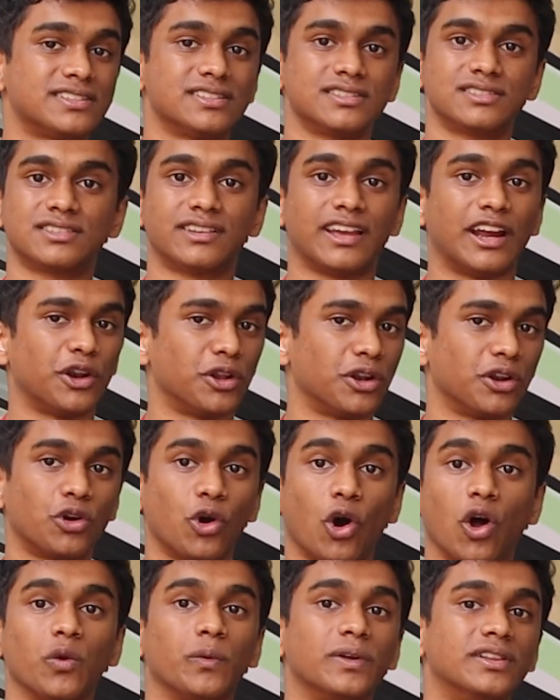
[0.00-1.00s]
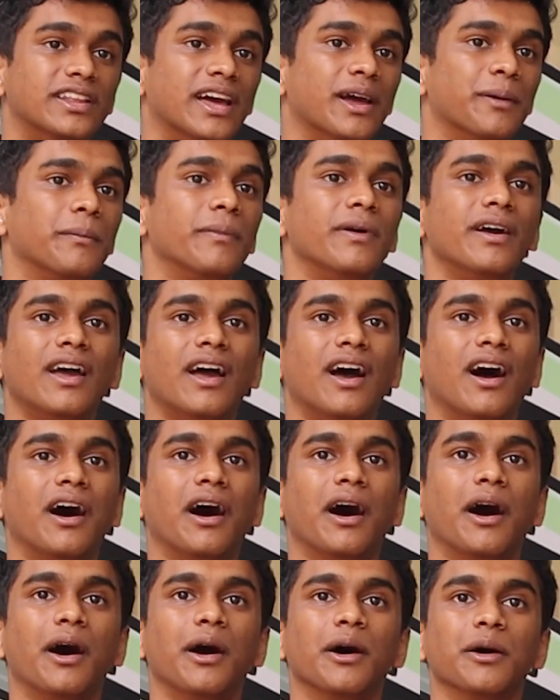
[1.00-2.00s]
basis. Get on a call with them.
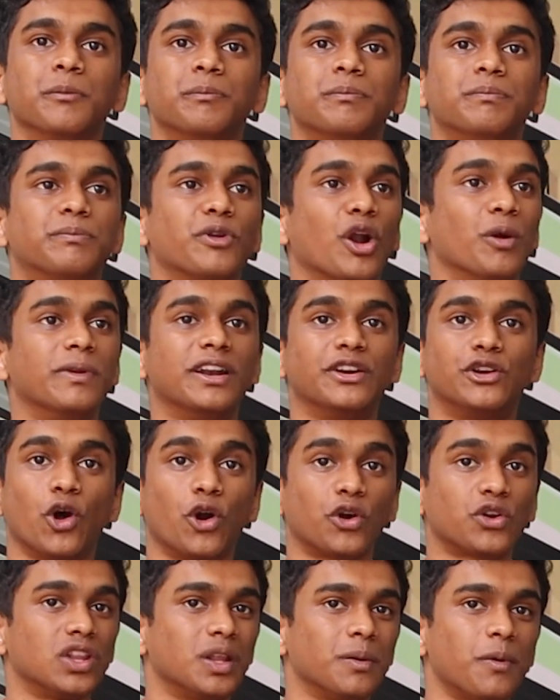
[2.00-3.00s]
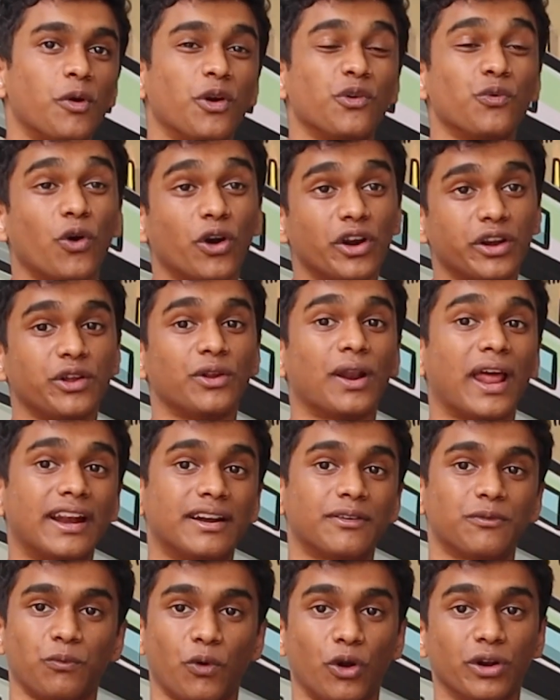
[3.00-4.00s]
Probably talk to them about what do
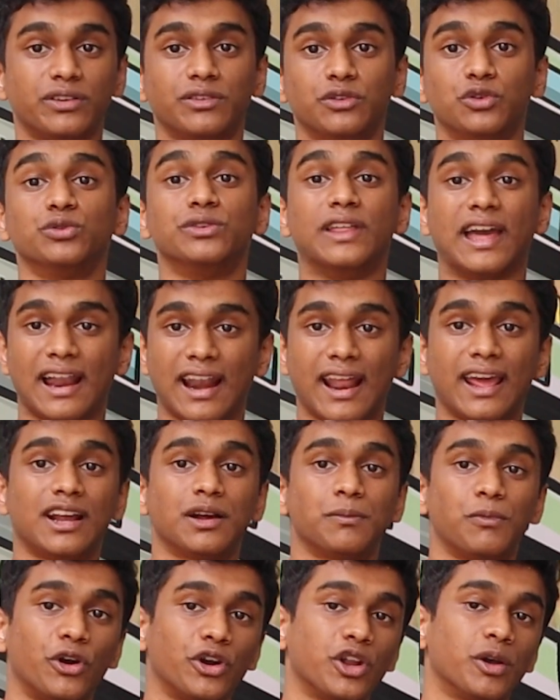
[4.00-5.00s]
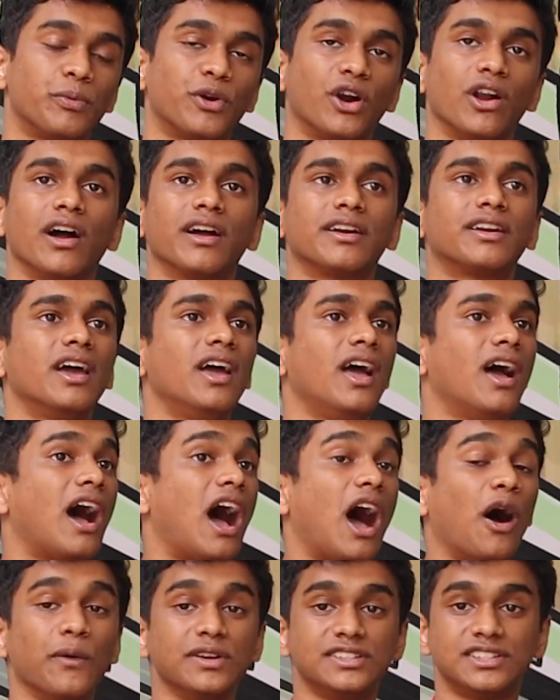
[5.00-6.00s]
they like about your product,
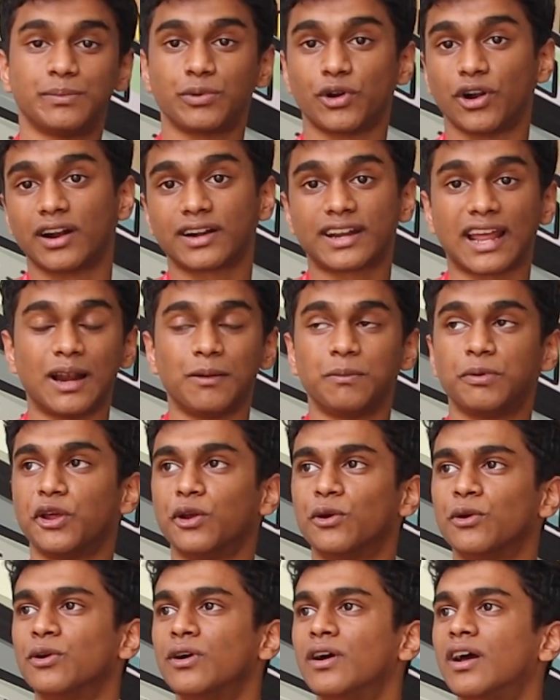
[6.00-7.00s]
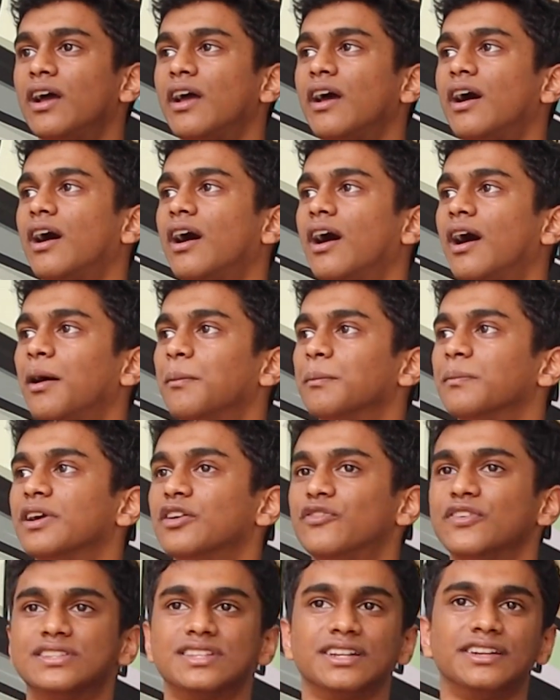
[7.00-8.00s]
how has the product helped you.
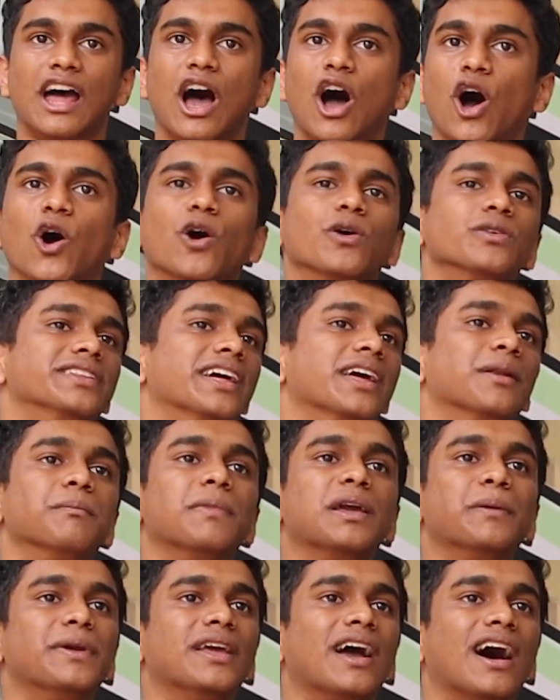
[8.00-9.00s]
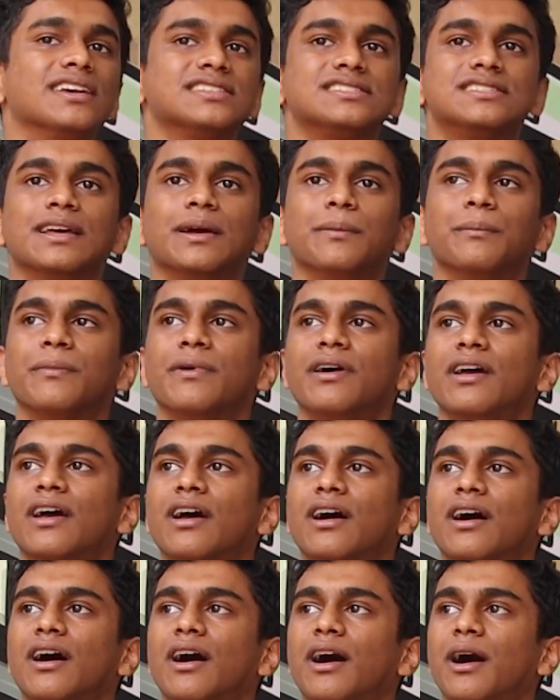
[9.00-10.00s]
If it's a DAO, then maybe ask them,
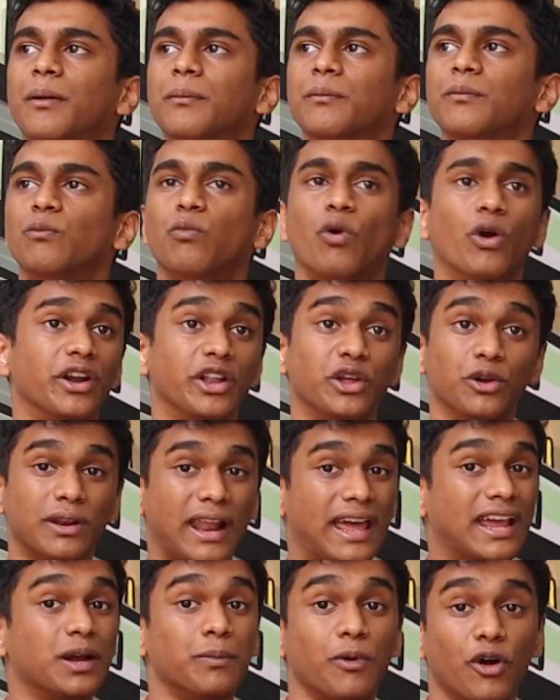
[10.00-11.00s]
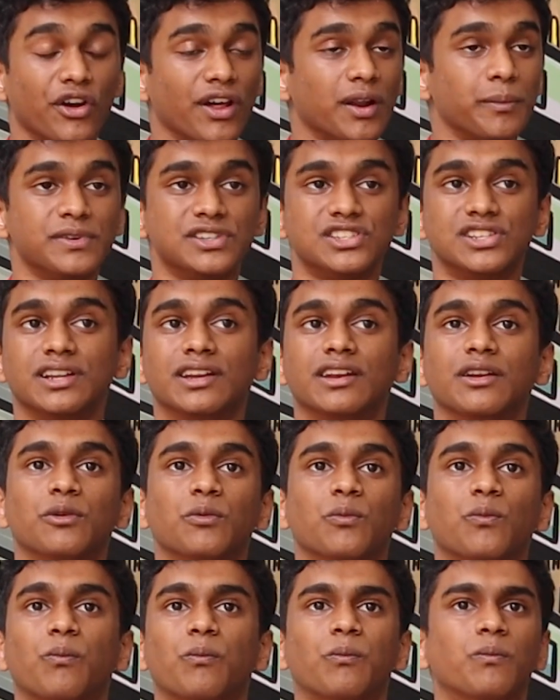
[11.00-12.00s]
what do you like about our
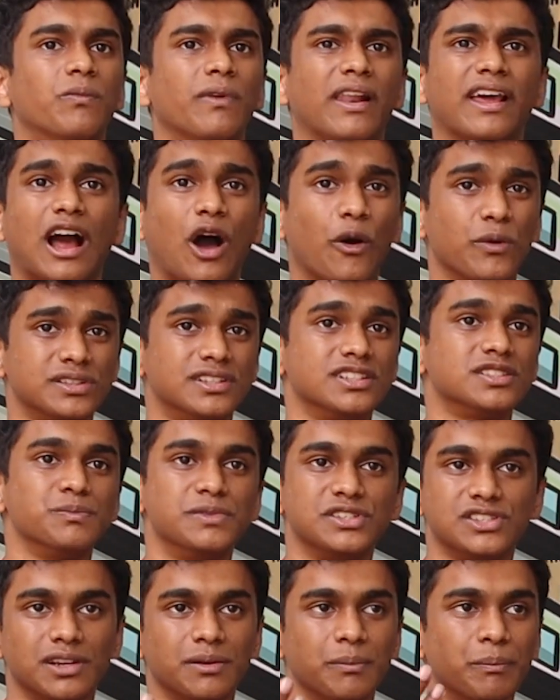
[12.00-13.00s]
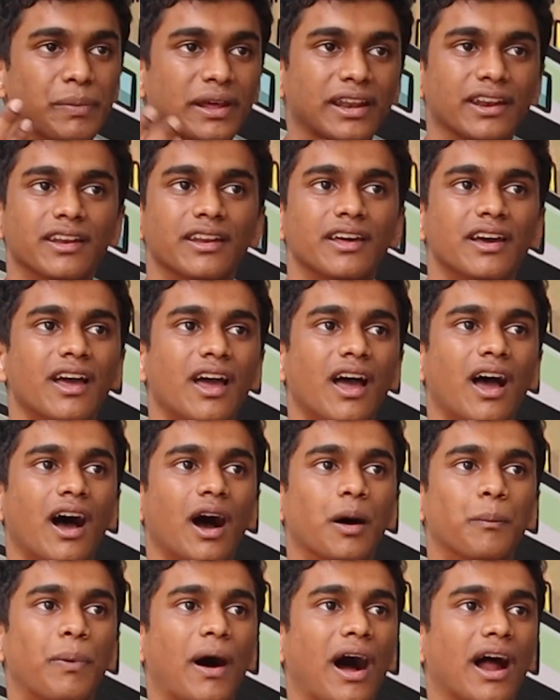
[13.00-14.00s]
mission? Like, how has this mission been
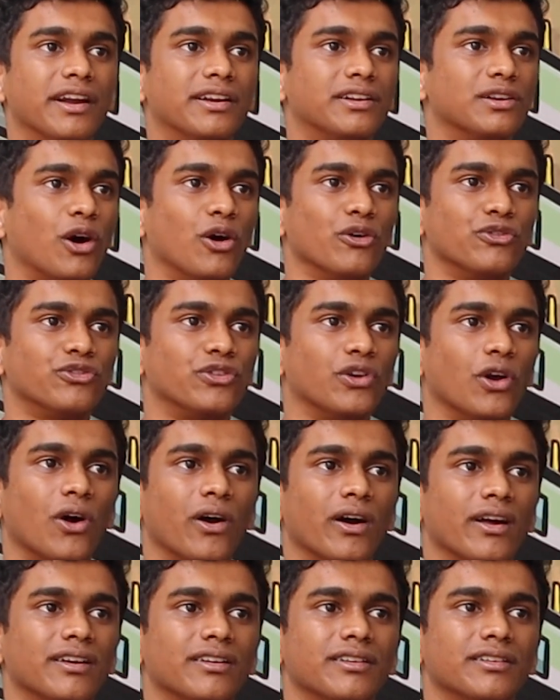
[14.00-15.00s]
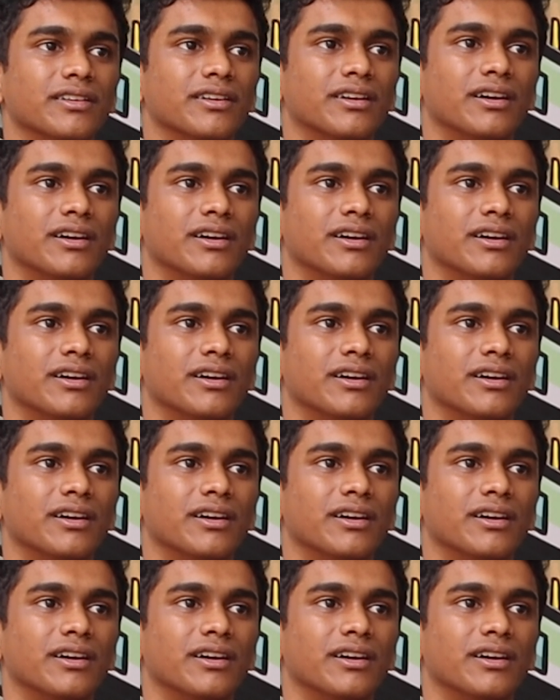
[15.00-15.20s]
a part of your